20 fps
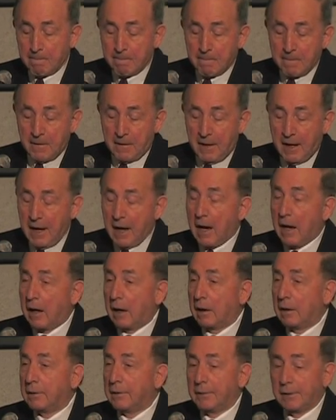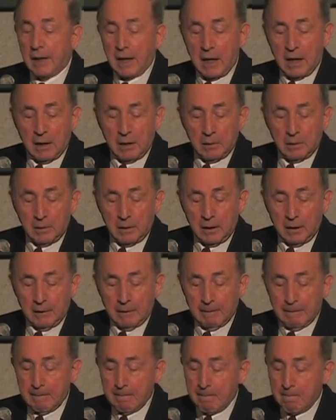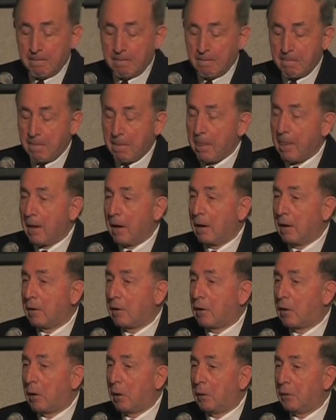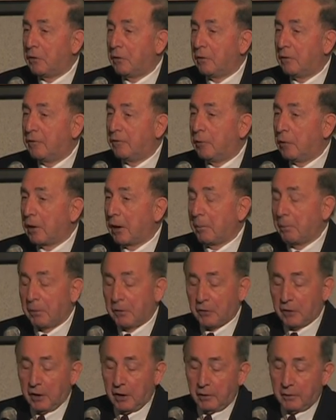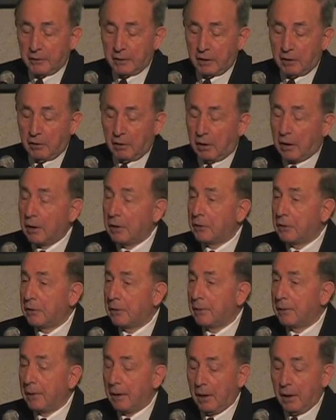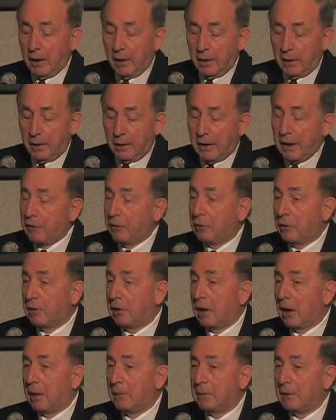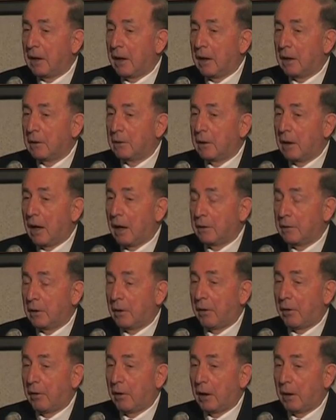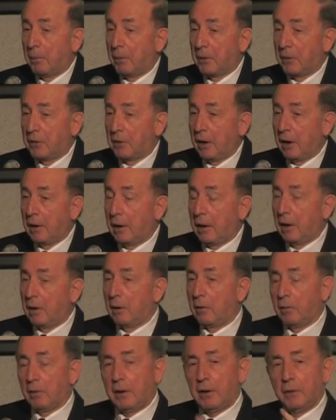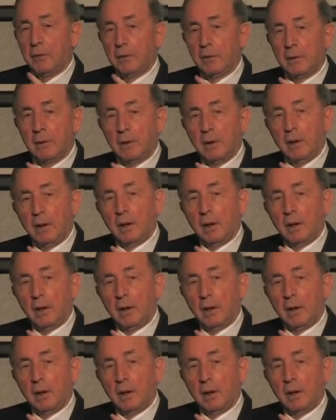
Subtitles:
They are now close to 40% of the cost. That should come down under 30%, and the reason